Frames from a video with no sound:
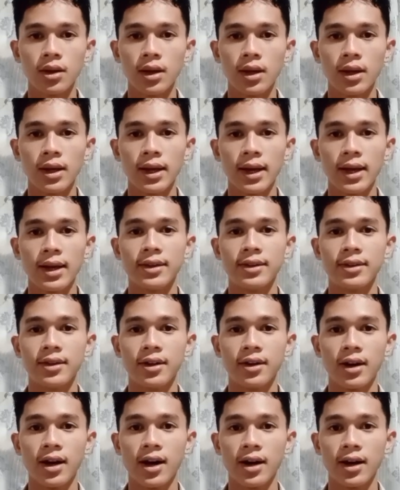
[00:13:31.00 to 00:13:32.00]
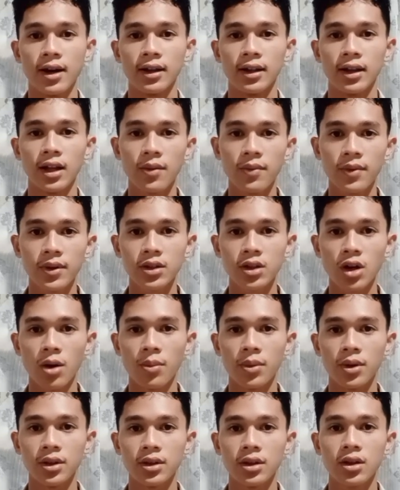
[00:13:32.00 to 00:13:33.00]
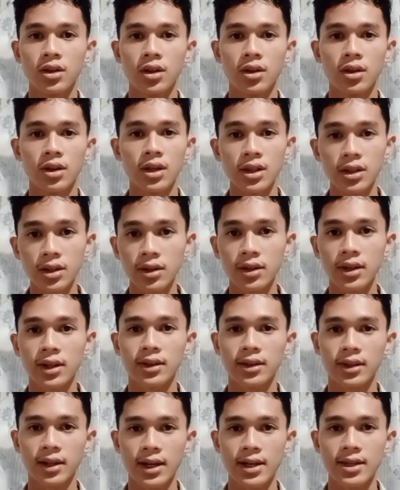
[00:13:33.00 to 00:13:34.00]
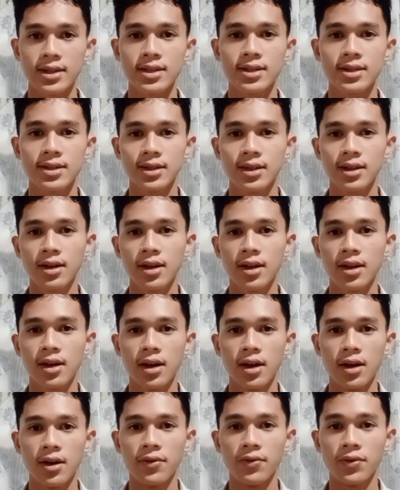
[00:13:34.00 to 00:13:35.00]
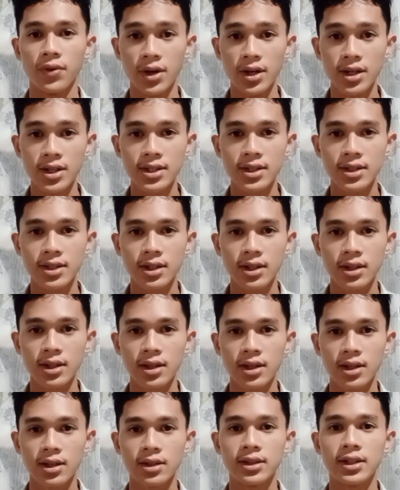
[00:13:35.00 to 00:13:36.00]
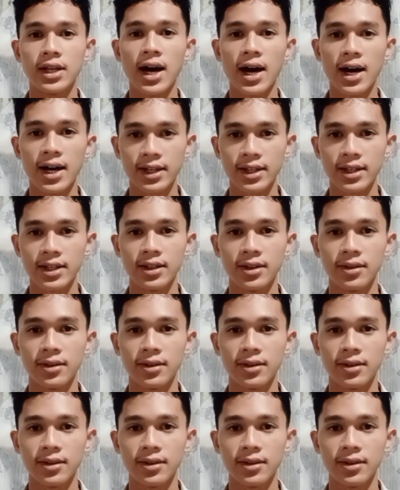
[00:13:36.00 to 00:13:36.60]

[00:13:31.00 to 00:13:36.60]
And there are 11 common internet threats. First, the hacking.